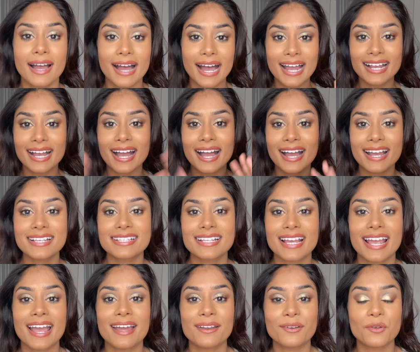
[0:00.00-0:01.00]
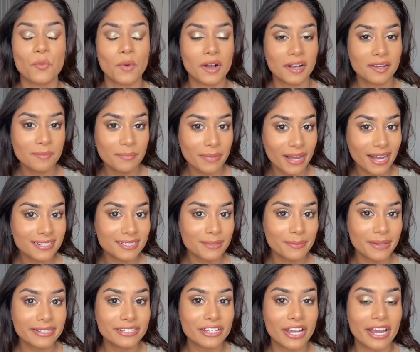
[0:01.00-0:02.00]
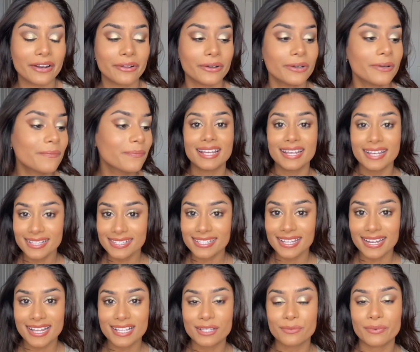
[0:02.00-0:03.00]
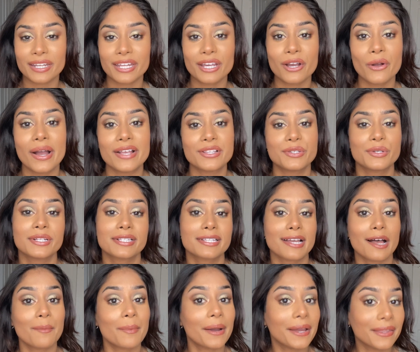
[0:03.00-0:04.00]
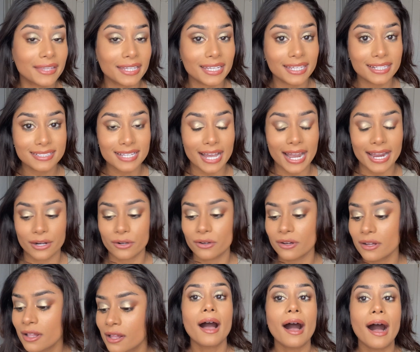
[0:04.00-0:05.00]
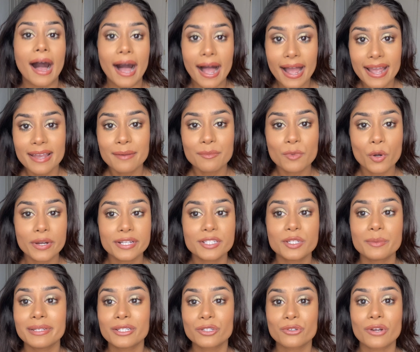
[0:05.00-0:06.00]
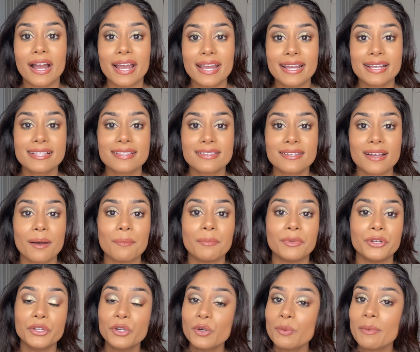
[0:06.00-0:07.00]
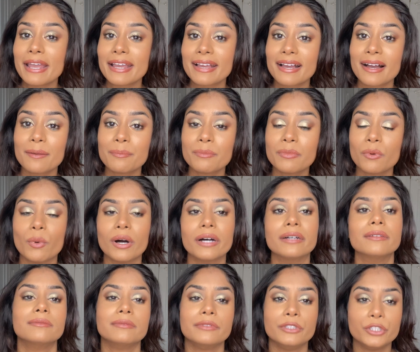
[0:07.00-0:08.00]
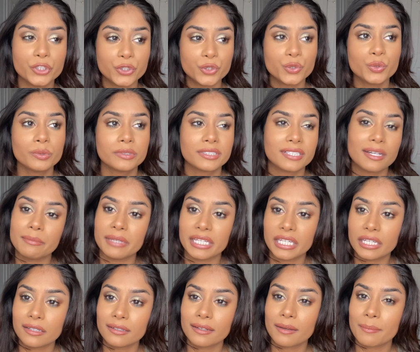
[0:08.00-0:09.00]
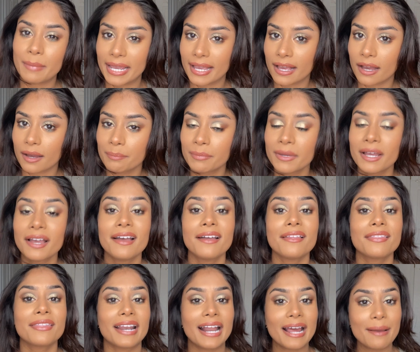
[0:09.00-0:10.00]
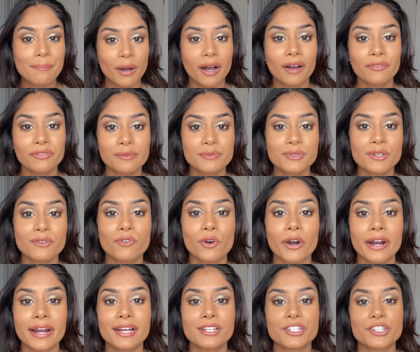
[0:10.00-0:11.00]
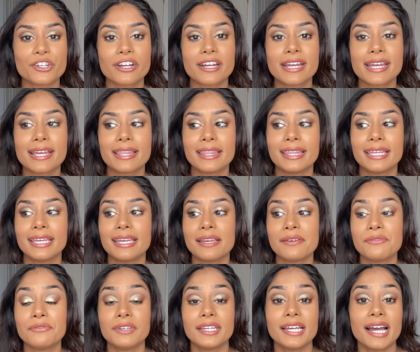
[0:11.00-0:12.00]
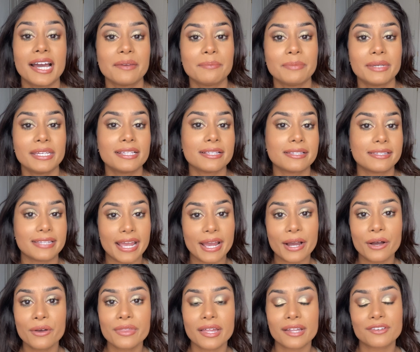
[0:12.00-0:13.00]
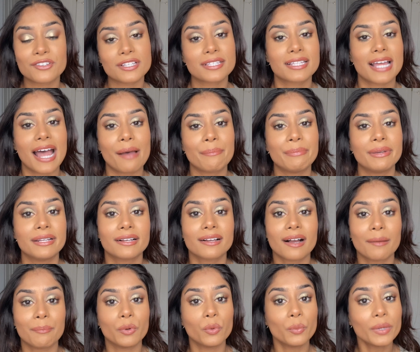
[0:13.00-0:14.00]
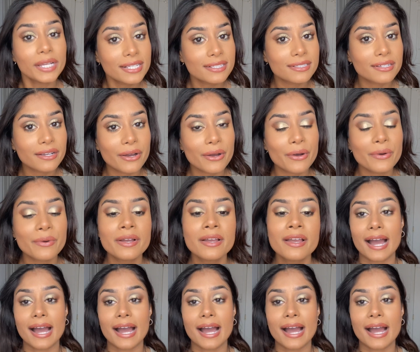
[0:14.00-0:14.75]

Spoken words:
Hi guys, and welcome back to my channel. In today's video, as you could tell by the title, I am going to be trying some new makeup, well, new to me makeup that I bought from Sephora during the VIB sale that just happened a couple weeks ago.